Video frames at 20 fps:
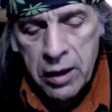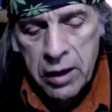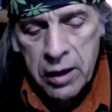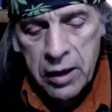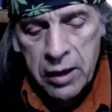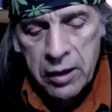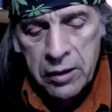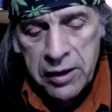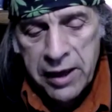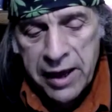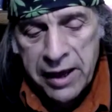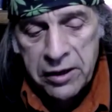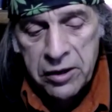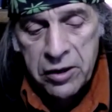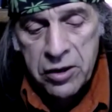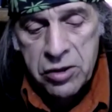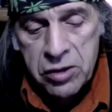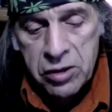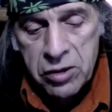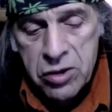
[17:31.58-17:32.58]
and that
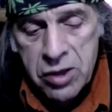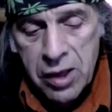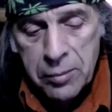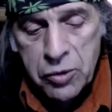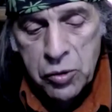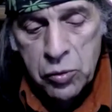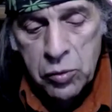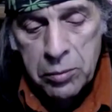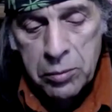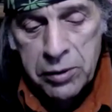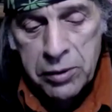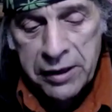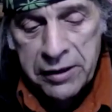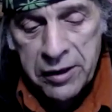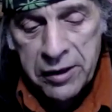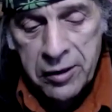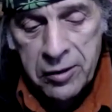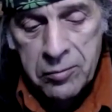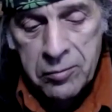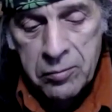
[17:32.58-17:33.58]
is conceptual blending.
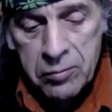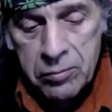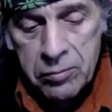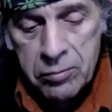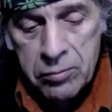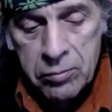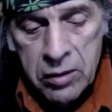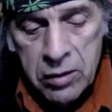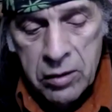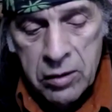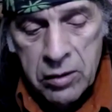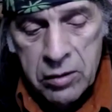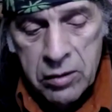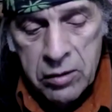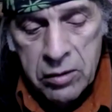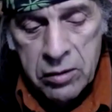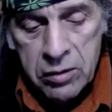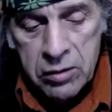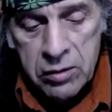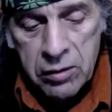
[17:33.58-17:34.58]

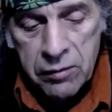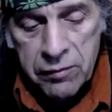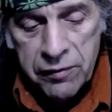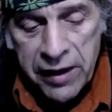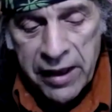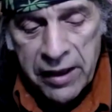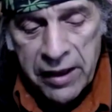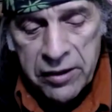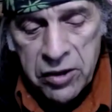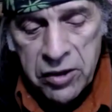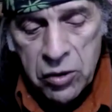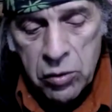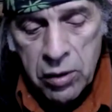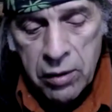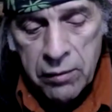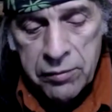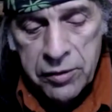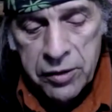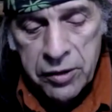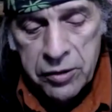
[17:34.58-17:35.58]
The value
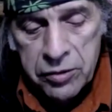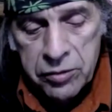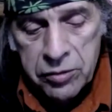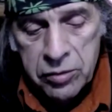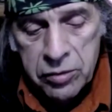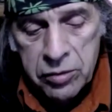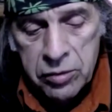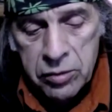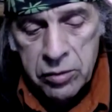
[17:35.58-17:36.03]
of this